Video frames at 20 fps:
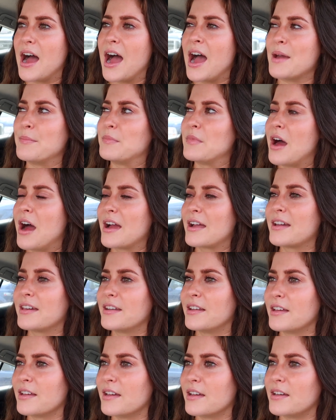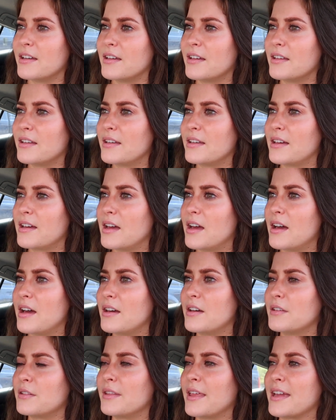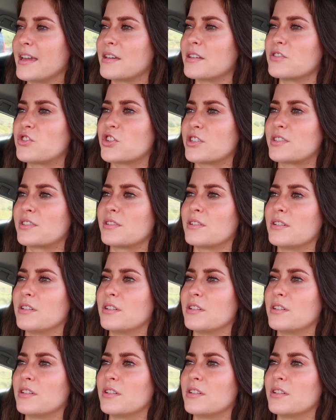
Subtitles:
I'm not gonna, like, just